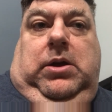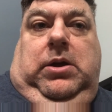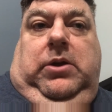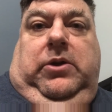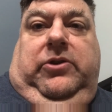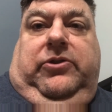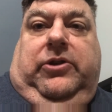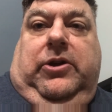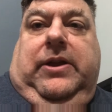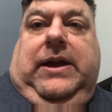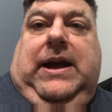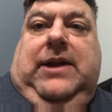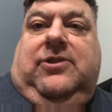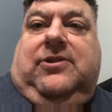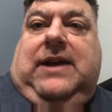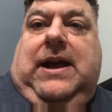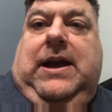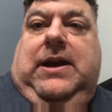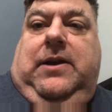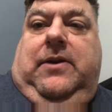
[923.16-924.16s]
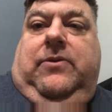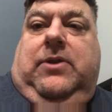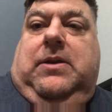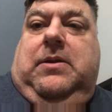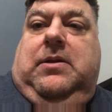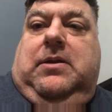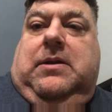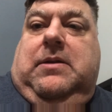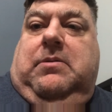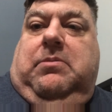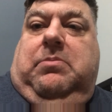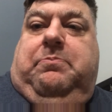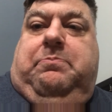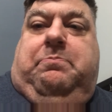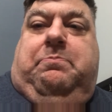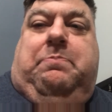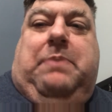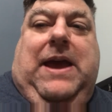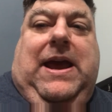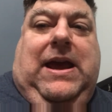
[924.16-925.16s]
So that's kind of the
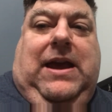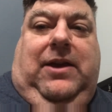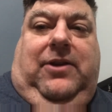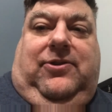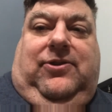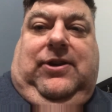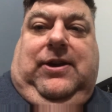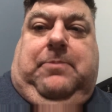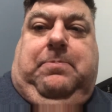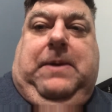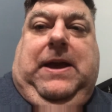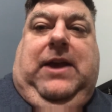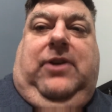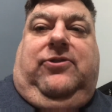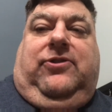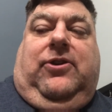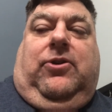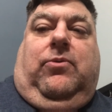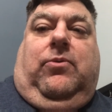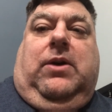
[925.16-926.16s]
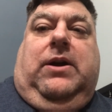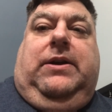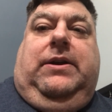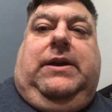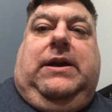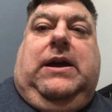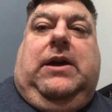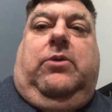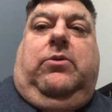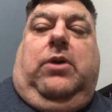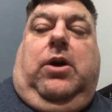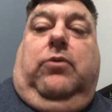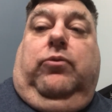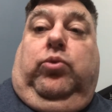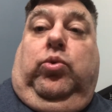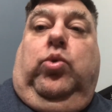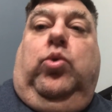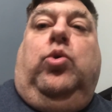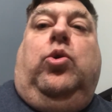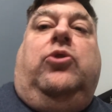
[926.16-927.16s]
basic rundown
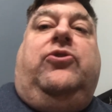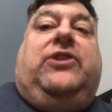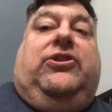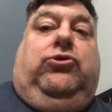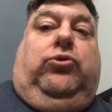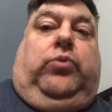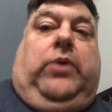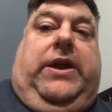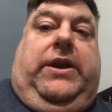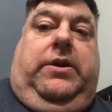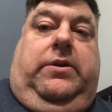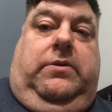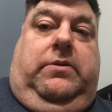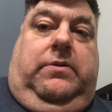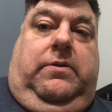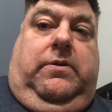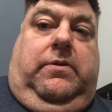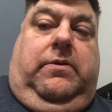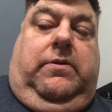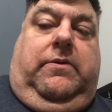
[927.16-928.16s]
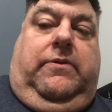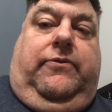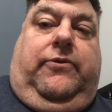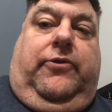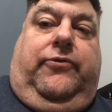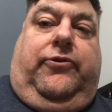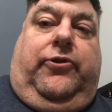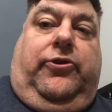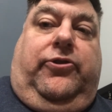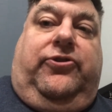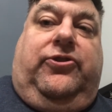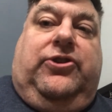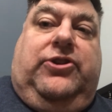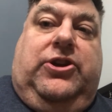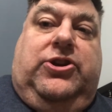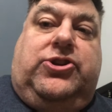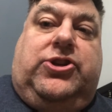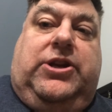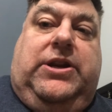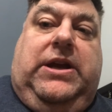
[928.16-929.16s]
of rules as written for first
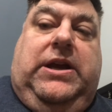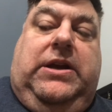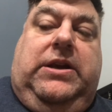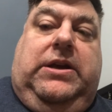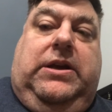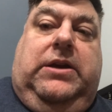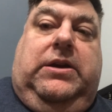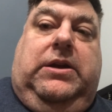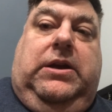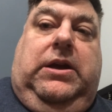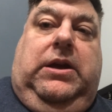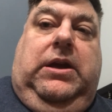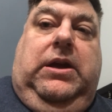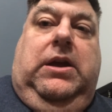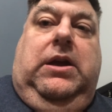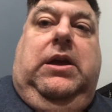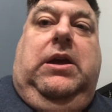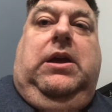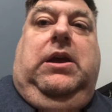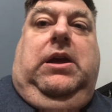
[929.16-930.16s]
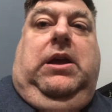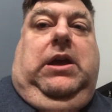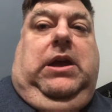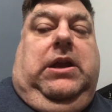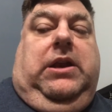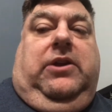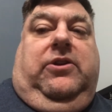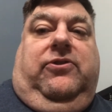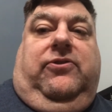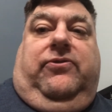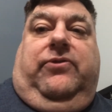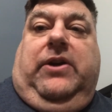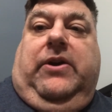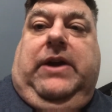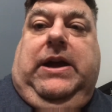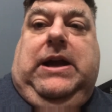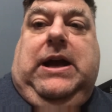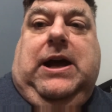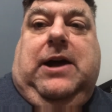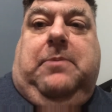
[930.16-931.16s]
edition AD&D. It is
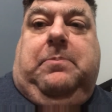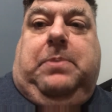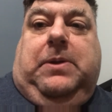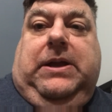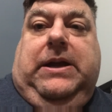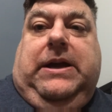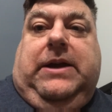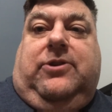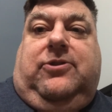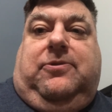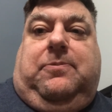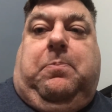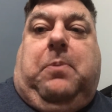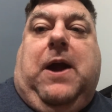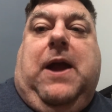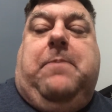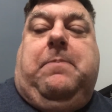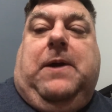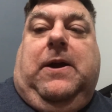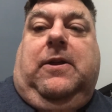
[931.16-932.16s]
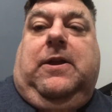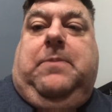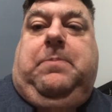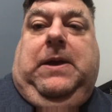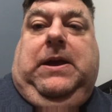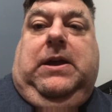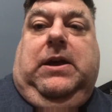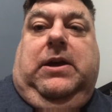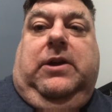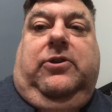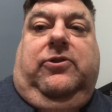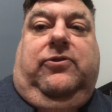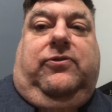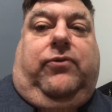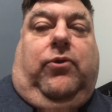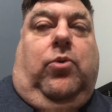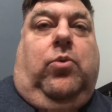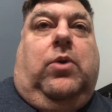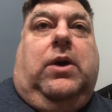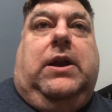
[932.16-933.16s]
very complex, primarily because
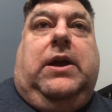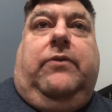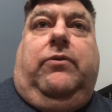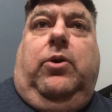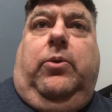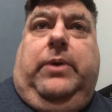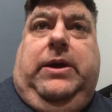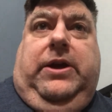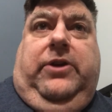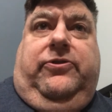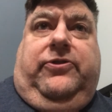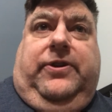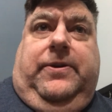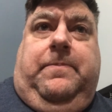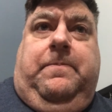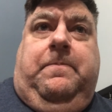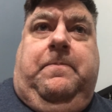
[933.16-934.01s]
for whatever reason,